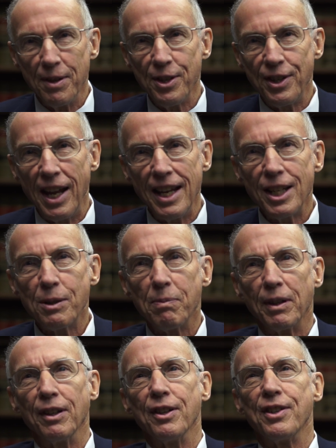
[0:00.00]
mistakes
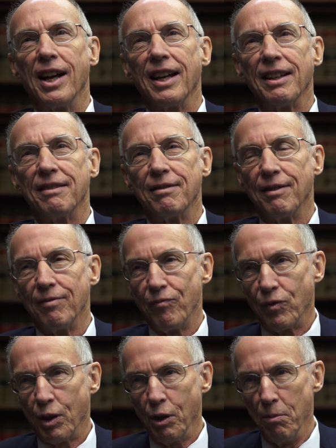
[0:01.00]
because I
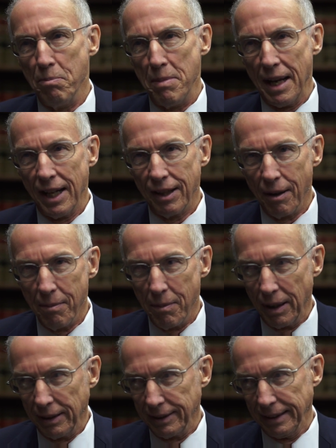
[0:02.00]
committed
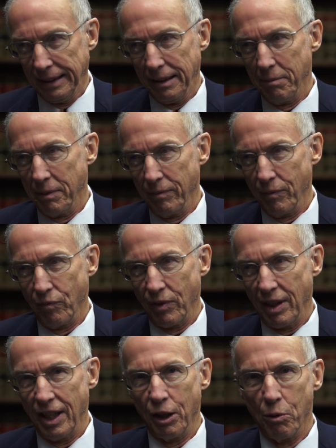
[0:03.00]
them
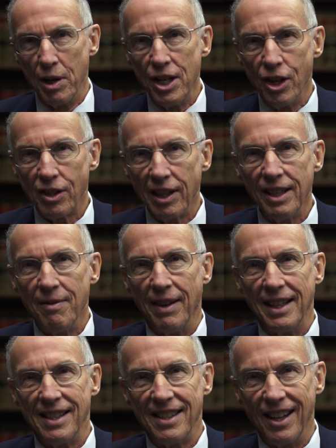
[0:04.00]
egregiously
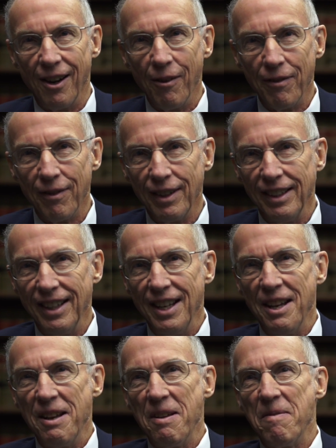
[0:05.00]
myself.
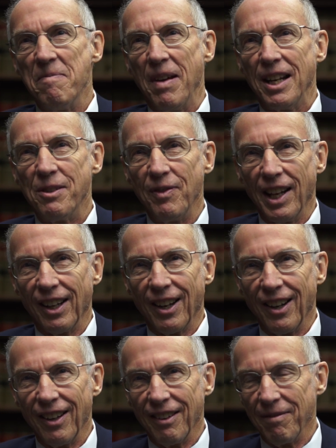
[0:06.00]
Makes me a
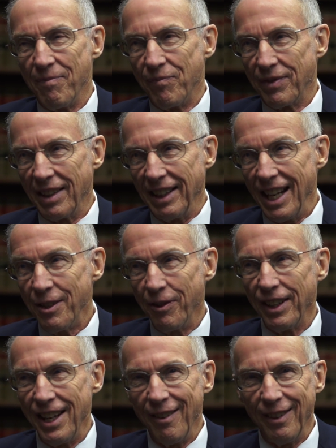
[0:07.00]
little less
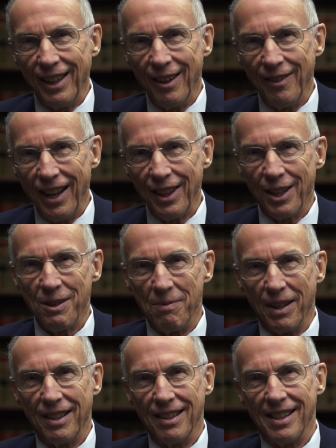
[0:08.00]
forgiving of others
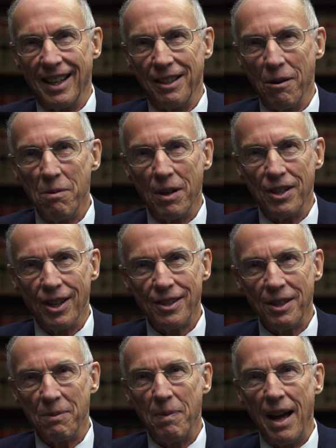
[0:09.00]
because I know what
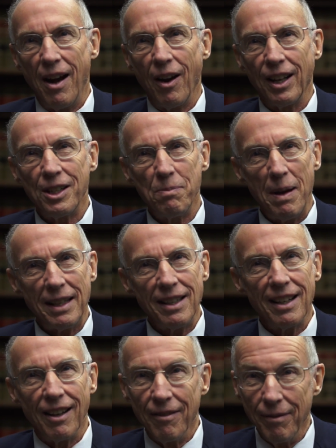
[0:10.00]
Justice Powell
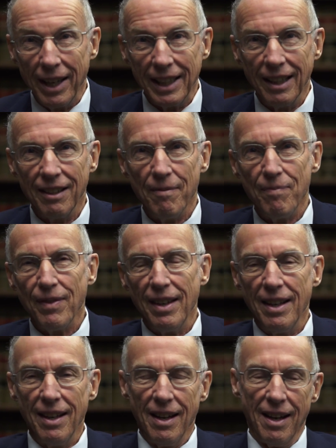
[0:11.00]
expected of me.
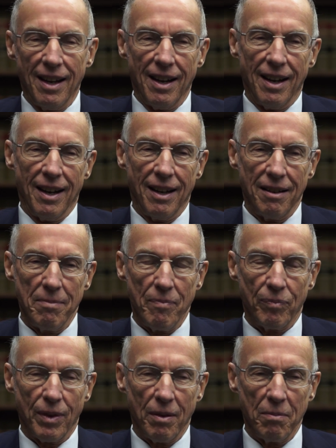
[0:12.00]

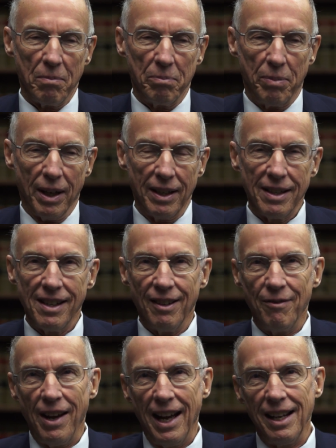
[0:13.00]
But it's
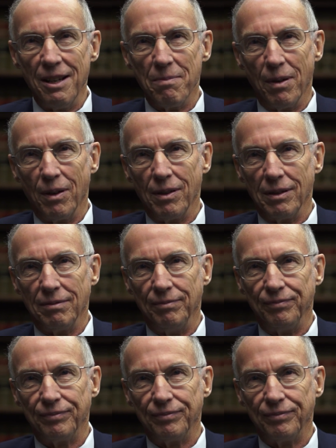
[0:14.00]
invaluable